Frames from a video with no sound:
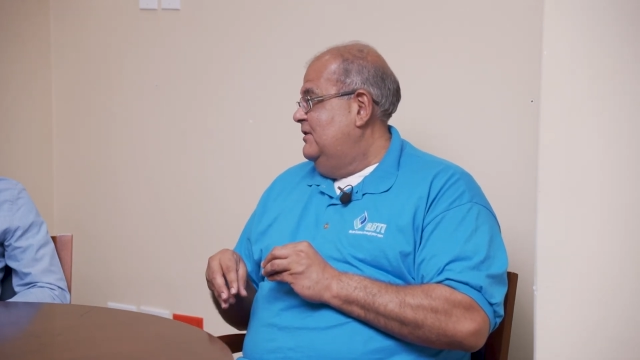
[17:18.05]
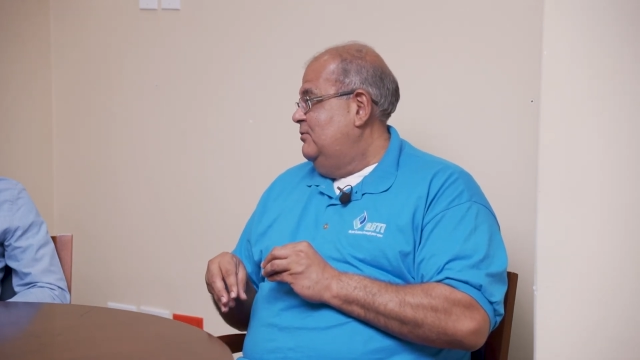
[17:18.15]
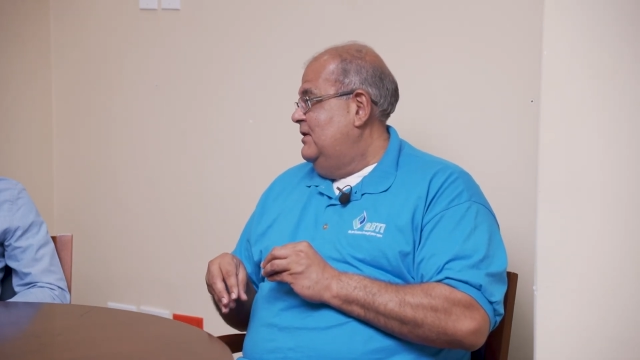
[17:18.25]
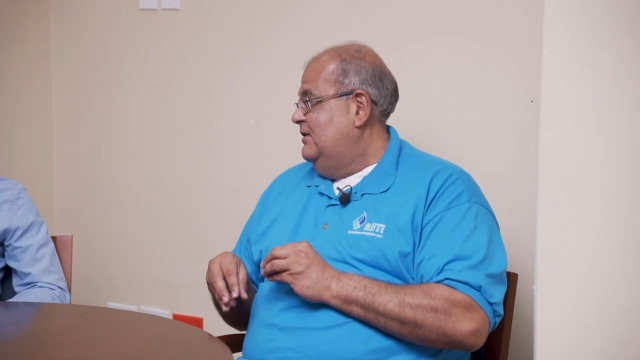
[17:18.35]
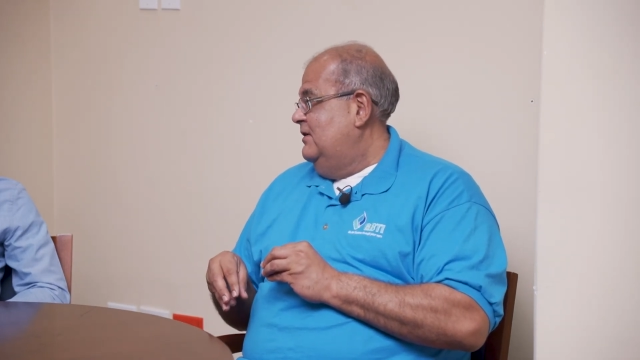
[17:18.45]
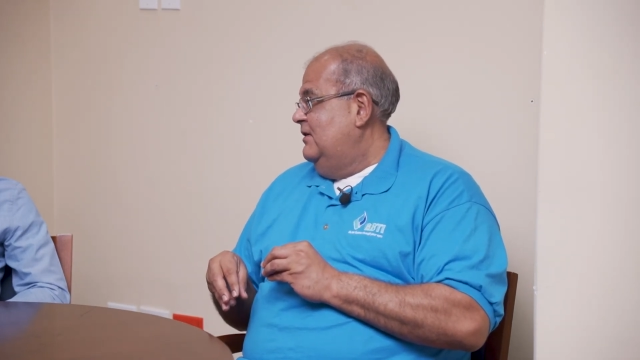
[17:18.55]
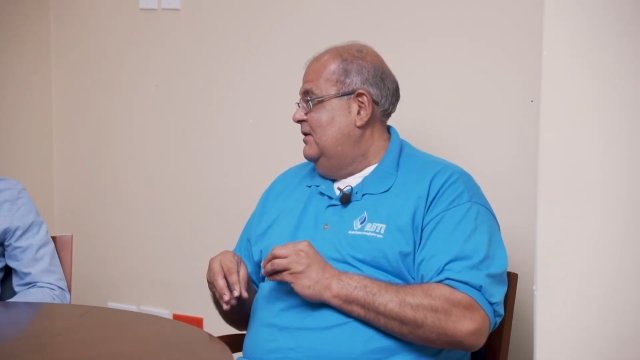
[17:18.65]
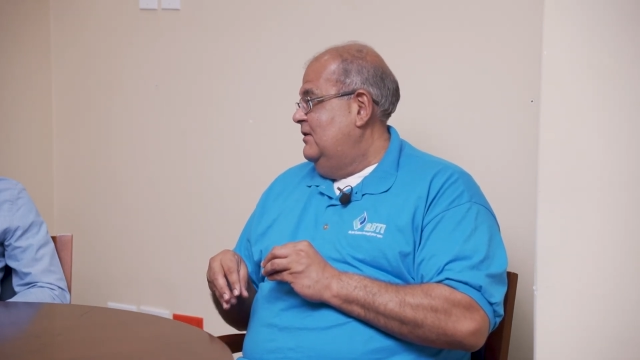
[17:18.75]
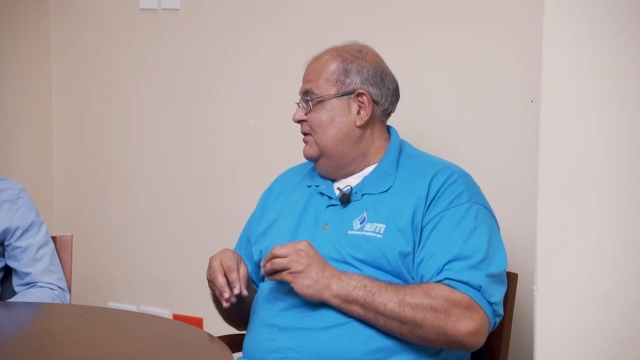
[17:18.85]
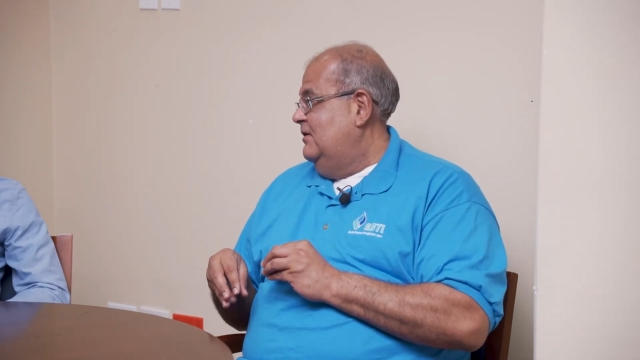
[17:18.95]
in
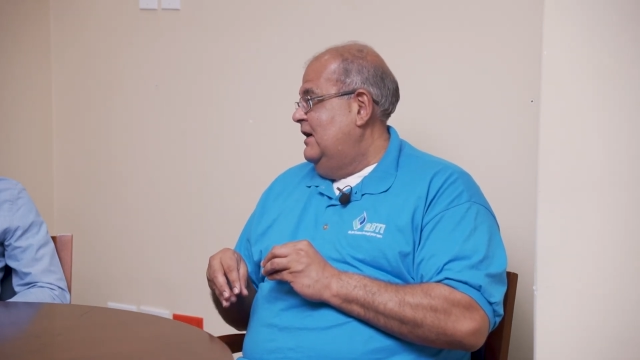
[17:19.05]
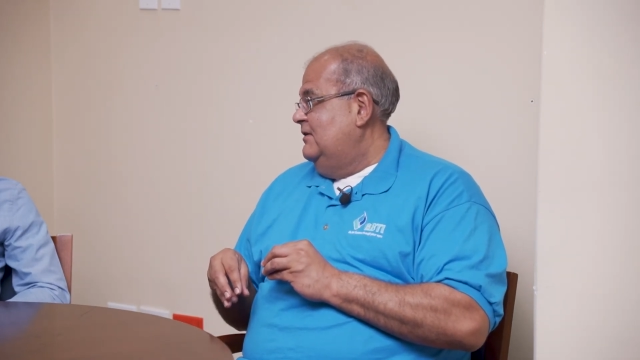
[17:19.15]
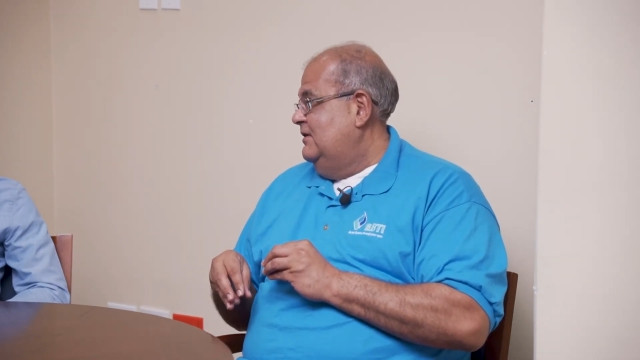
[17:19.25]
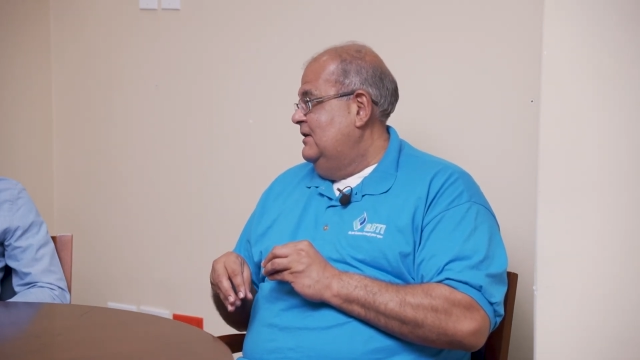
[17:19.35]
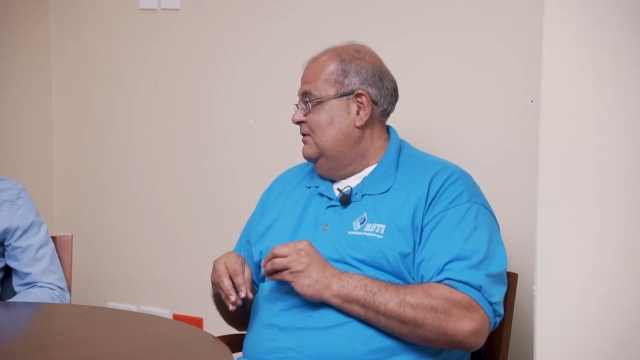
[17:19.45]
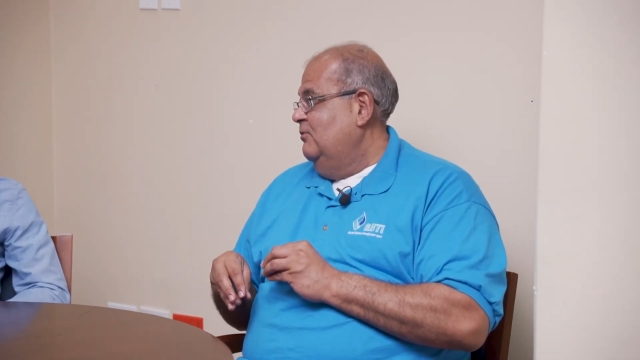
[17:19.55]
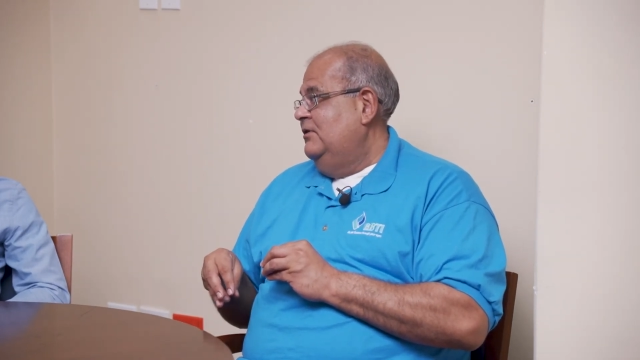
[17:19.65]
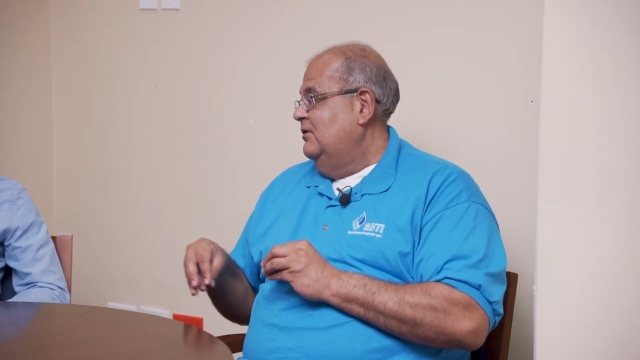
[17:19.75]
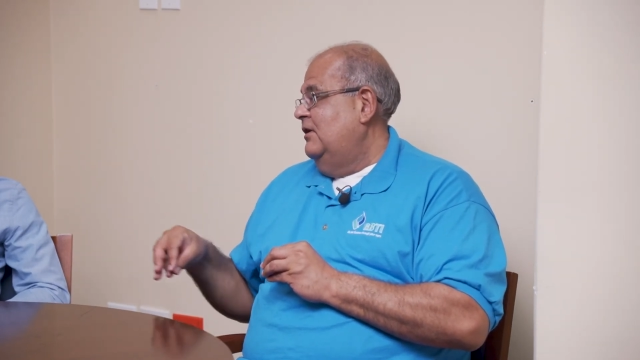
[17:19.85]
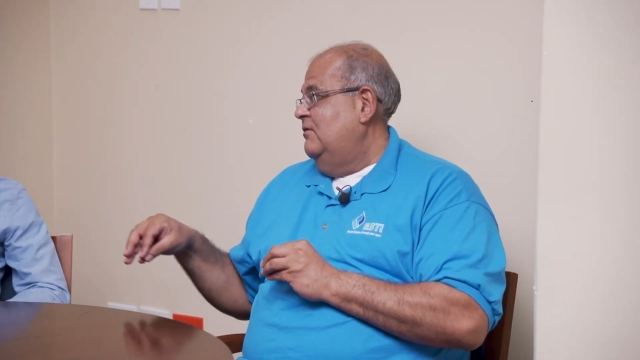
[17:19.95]
2019
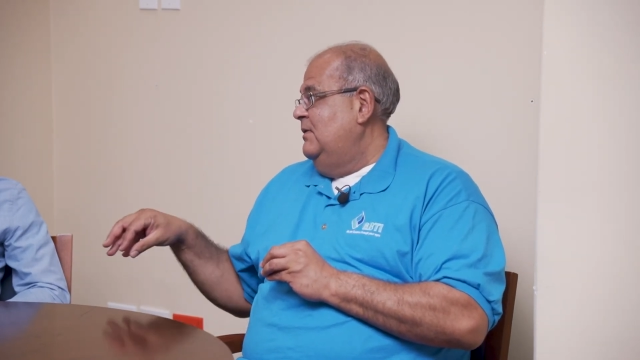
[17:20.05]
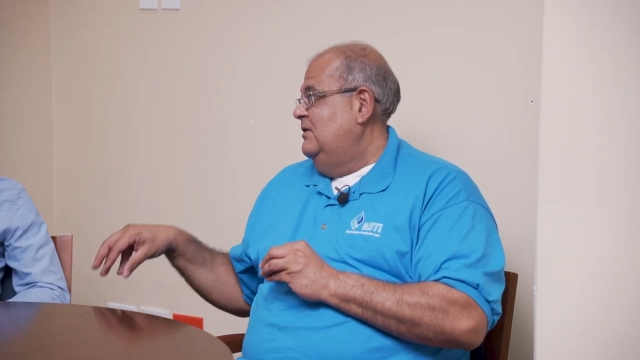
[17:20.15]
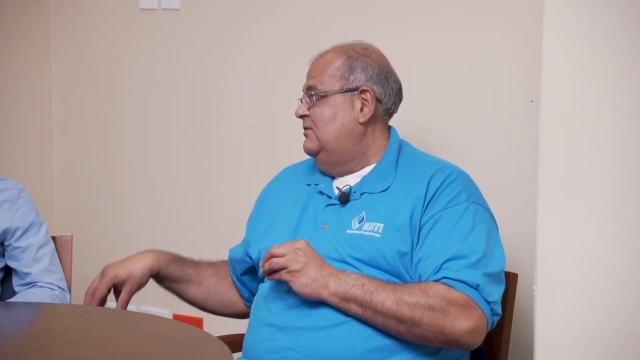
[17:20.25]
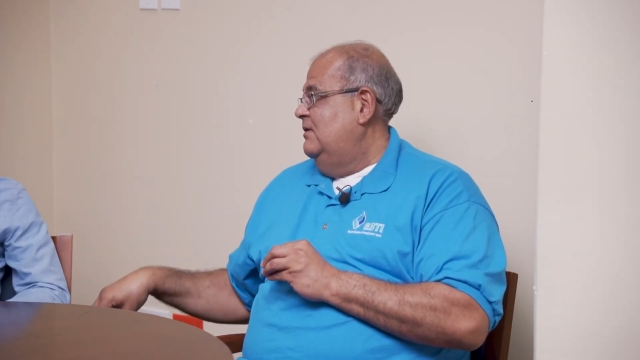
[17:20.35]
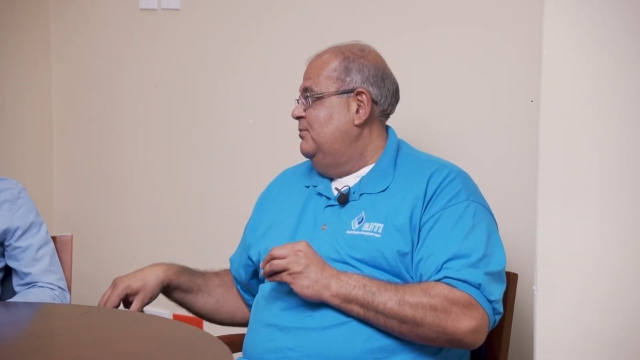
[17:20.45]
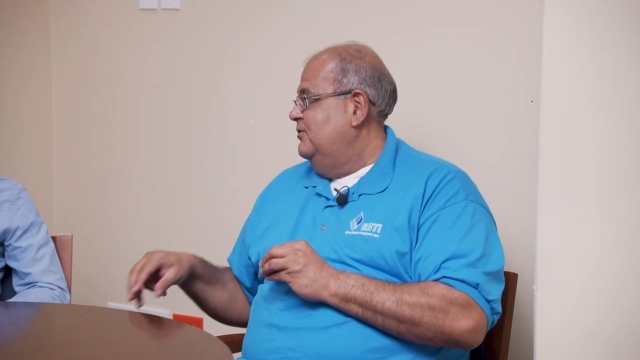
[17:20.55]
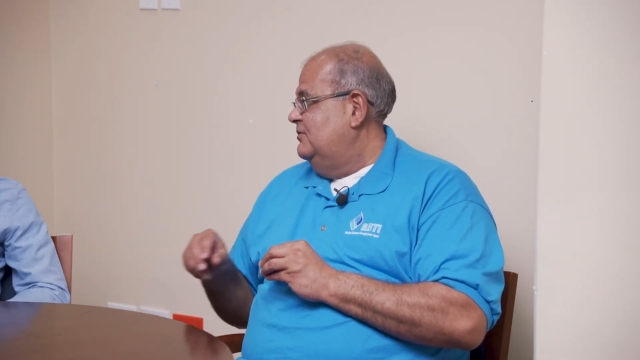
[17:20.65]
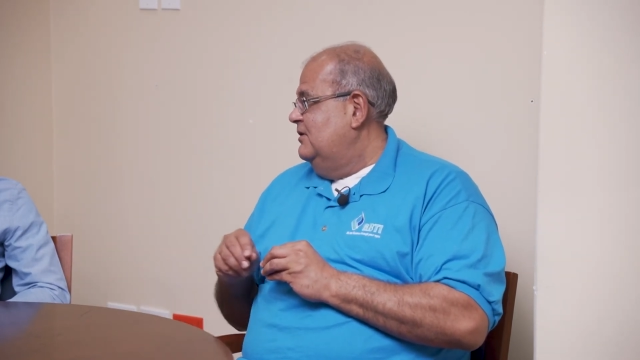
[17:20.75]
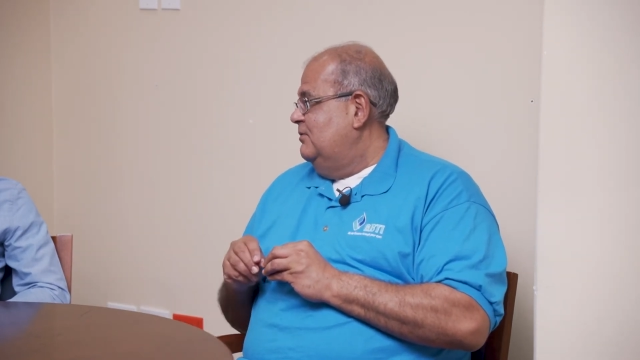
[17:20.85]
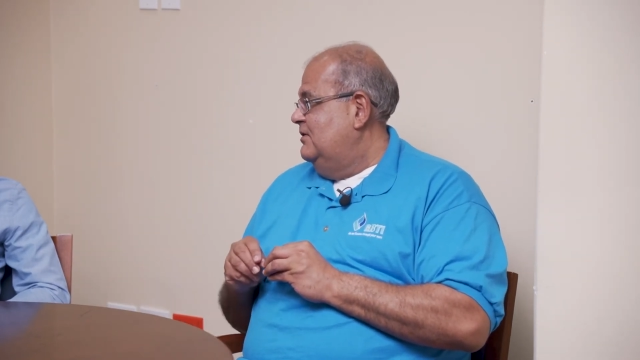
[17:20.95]
would not have been the same
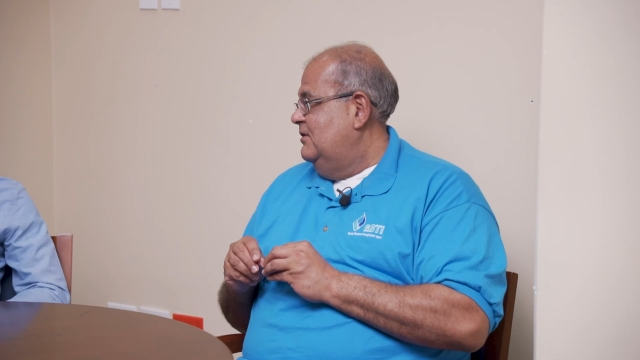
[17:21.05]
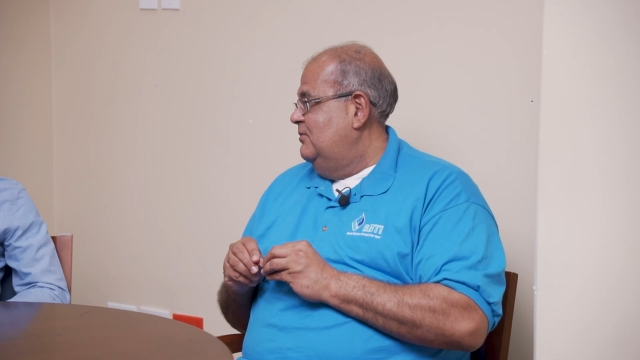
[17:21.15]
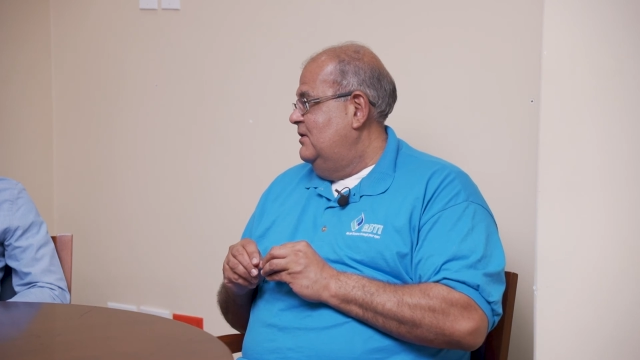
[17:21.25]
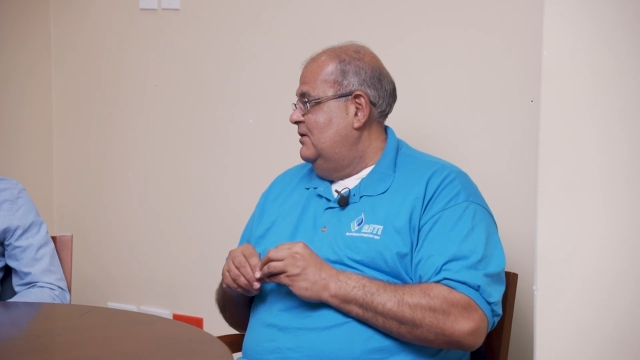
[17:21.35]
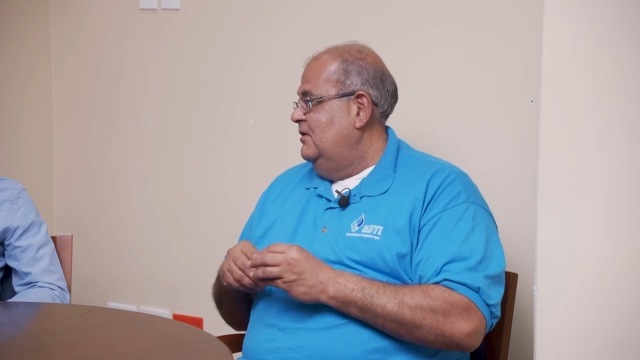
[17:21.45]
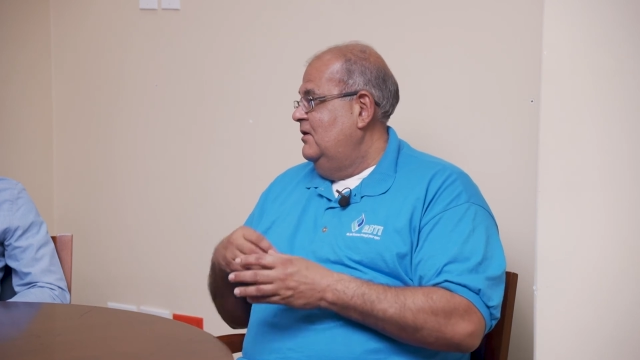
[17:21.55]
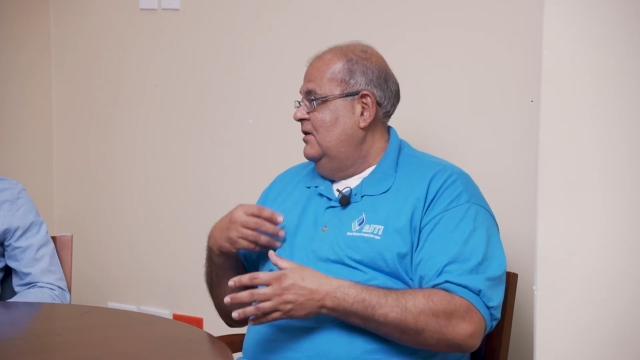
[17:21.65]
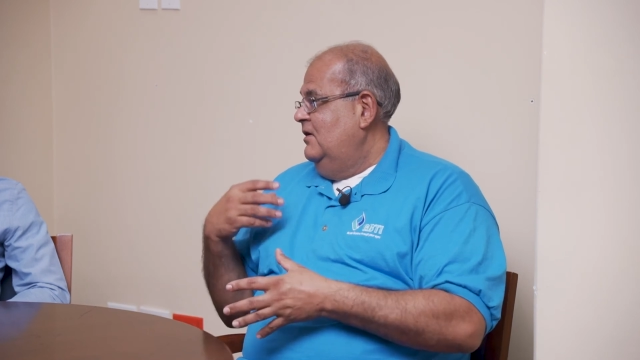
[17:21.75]
person in 2020.